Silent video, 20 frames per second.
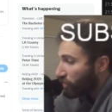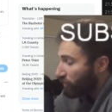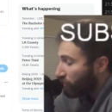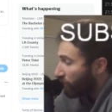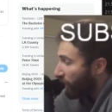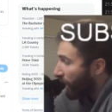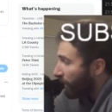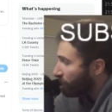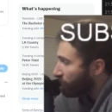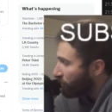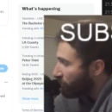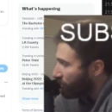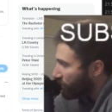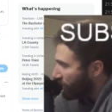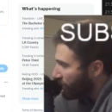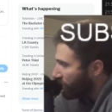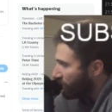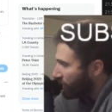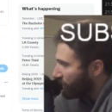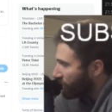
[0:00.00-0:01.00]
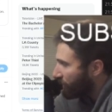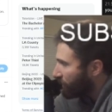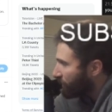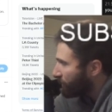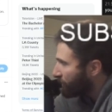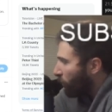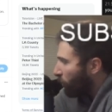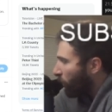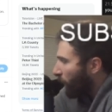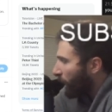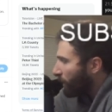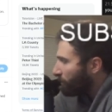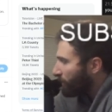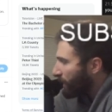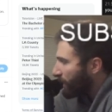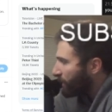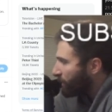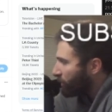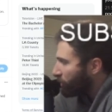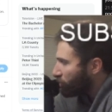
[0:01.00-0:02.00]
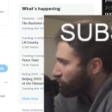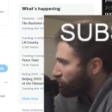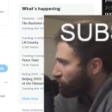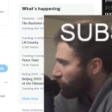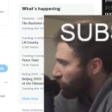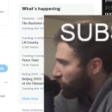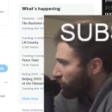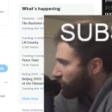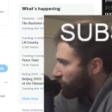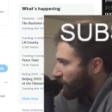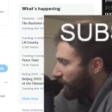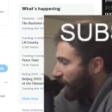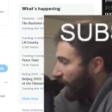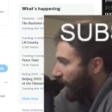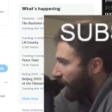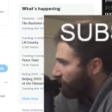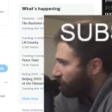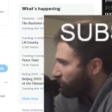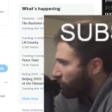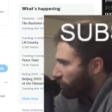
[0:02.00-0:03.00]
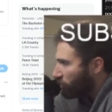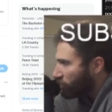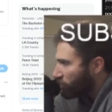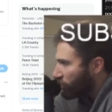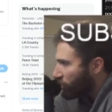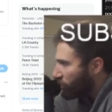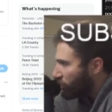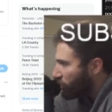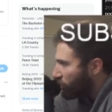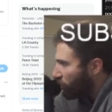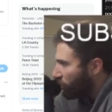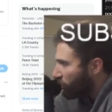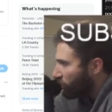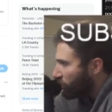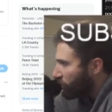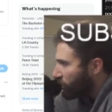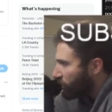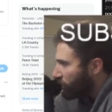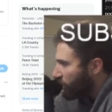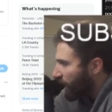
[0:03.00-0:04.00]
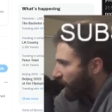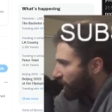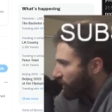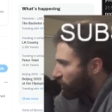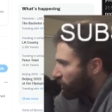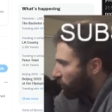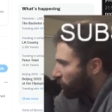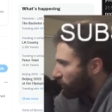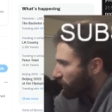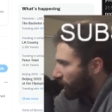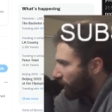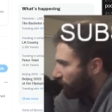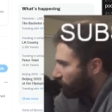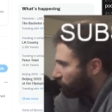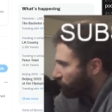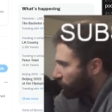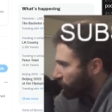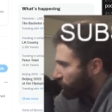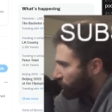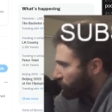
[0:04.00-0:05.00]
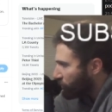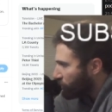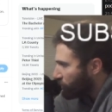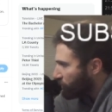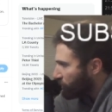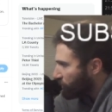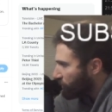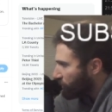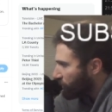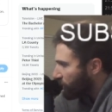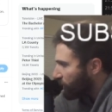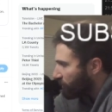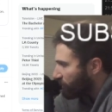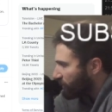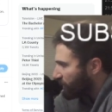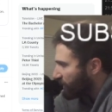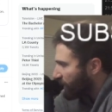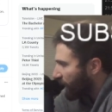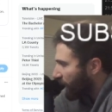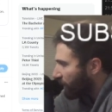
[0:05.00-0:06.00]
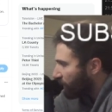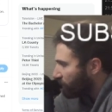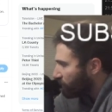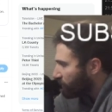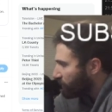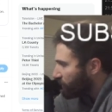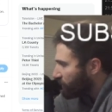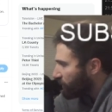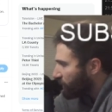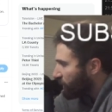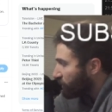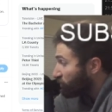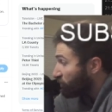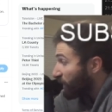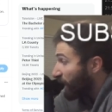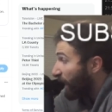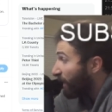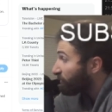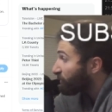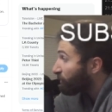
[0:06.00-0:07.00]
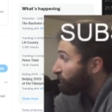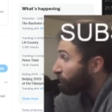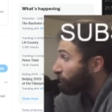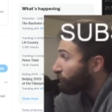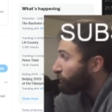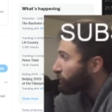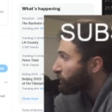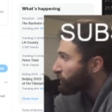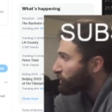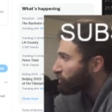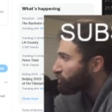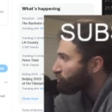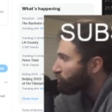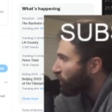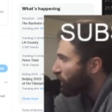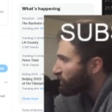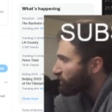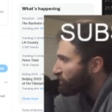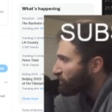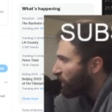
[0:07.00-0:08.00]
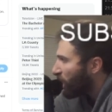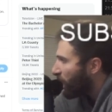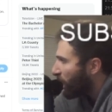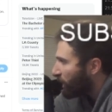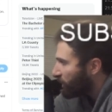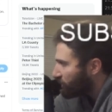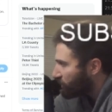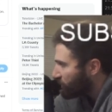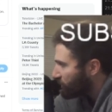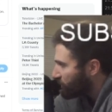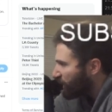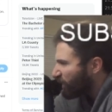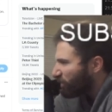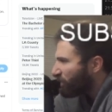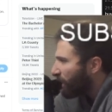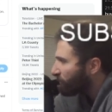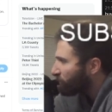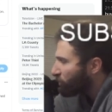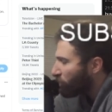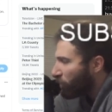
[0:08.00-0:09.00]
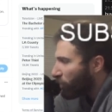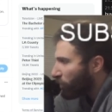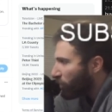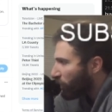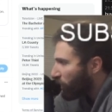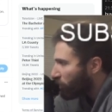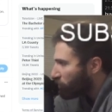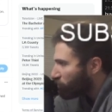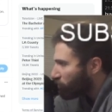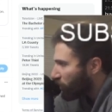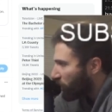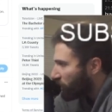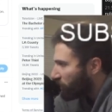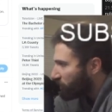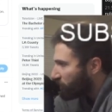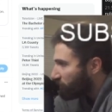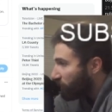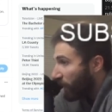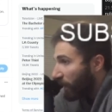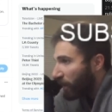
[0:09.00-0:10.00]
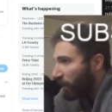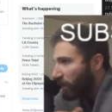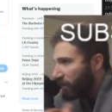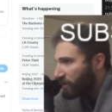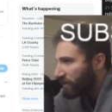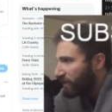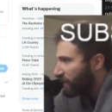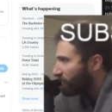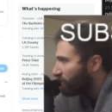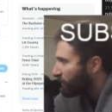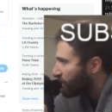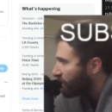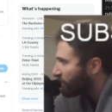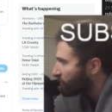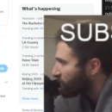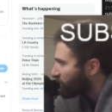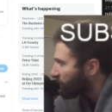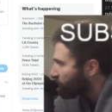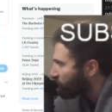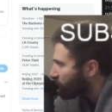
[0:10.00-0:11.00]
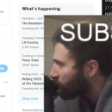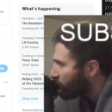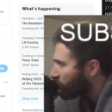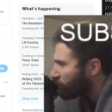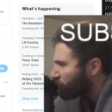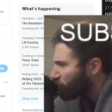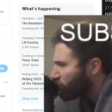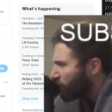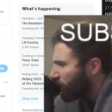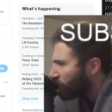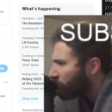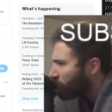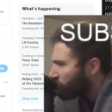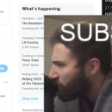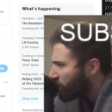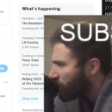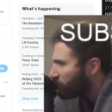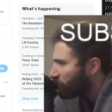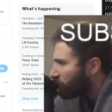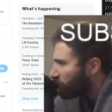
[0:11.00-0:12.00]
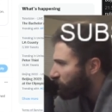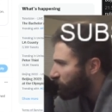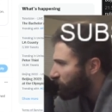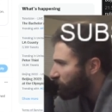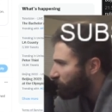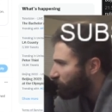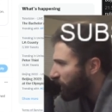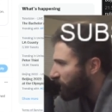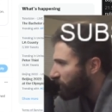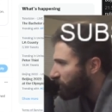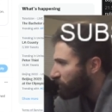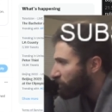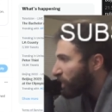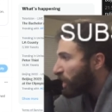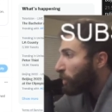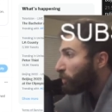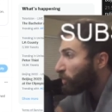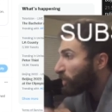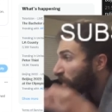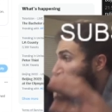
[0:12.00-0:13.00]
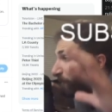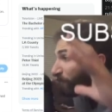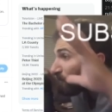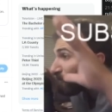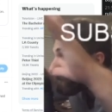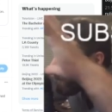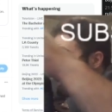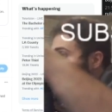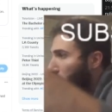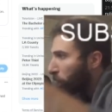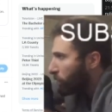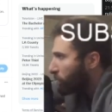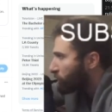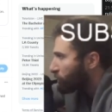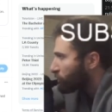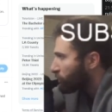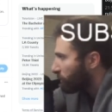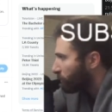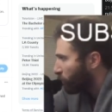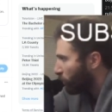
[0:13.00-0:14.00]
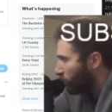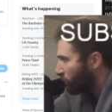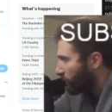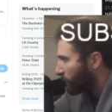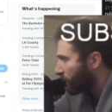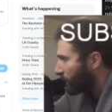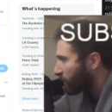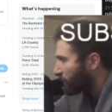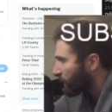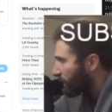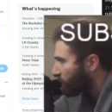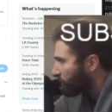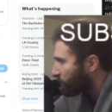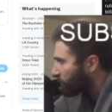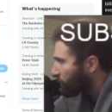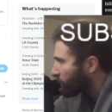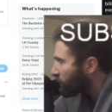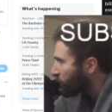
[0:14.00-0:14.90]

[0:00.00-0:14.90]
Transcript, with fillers: survivability while making sure they have no security and no leverage themselves. So they have to fully trust us. They don't have to earn our trust by us giving them something so they have the minimum of independence. We're going to fully subordinate them